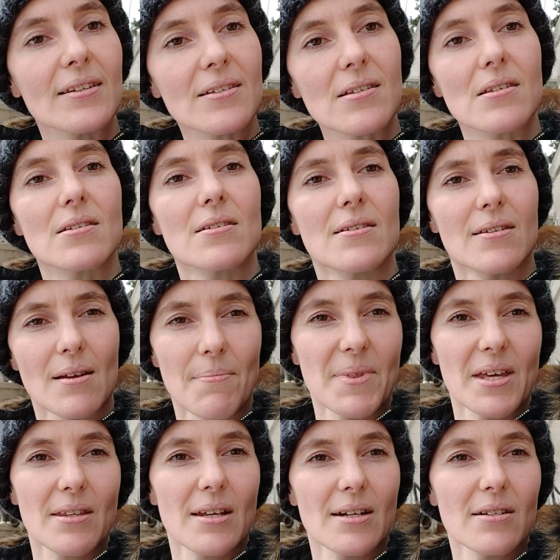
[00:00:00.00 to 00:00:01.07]
This isn't
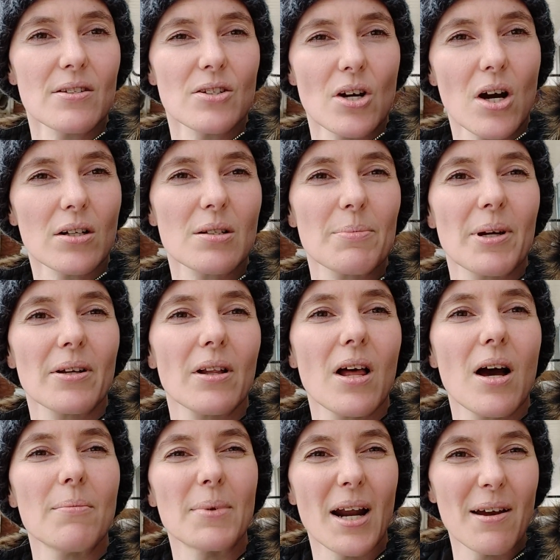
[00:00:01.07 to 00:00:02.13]
something that is talked about a
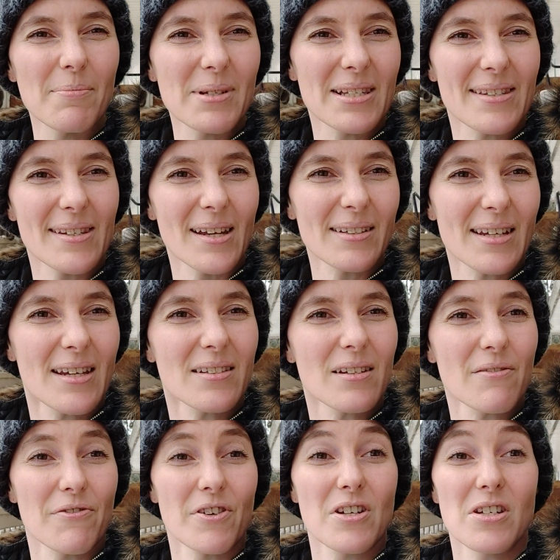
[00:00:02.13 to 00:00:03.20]
lot, but I've been sun
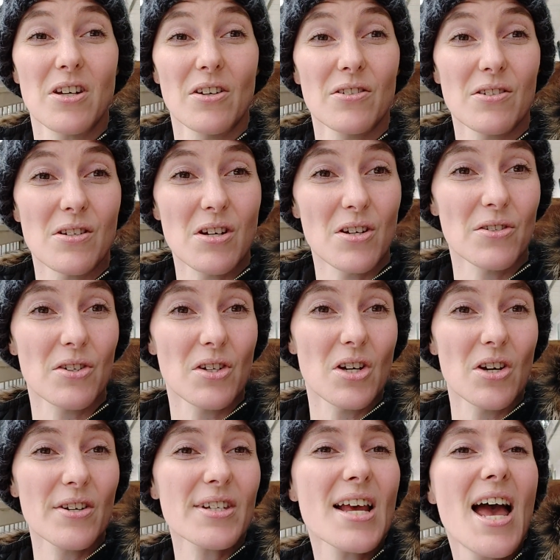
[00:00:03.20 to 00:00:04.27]
gazing for years and years and
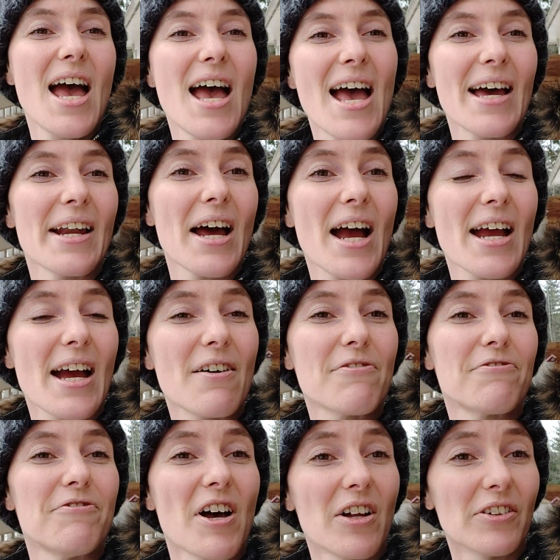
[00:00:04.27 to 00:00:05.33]
years, and I have
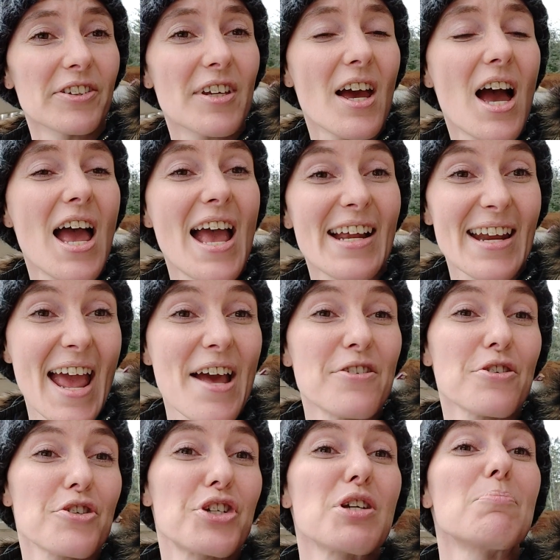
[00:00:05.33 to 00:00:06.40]
felt an
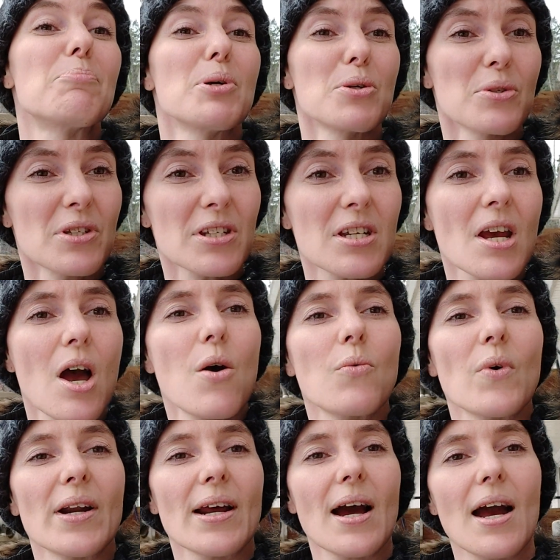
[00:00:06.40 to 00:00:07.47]
energy boost
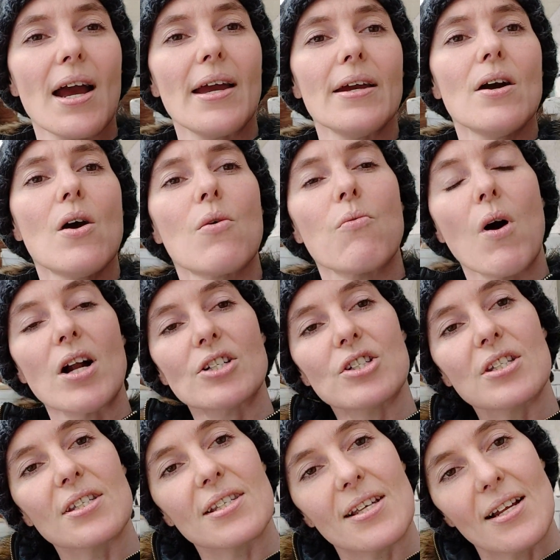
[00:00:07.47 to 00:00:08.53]
when I watch
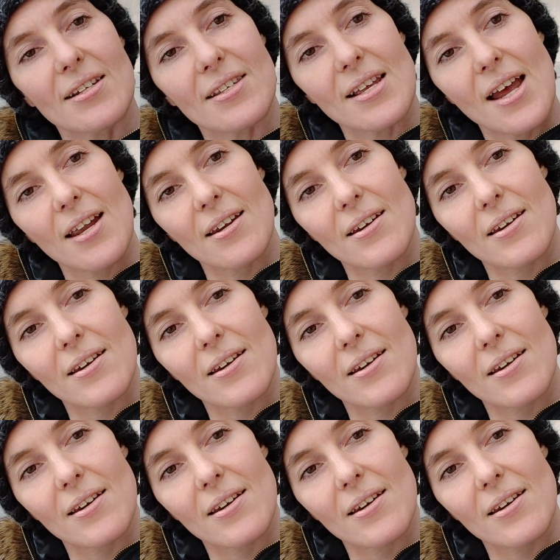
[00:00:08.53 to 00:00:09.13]
the sunset.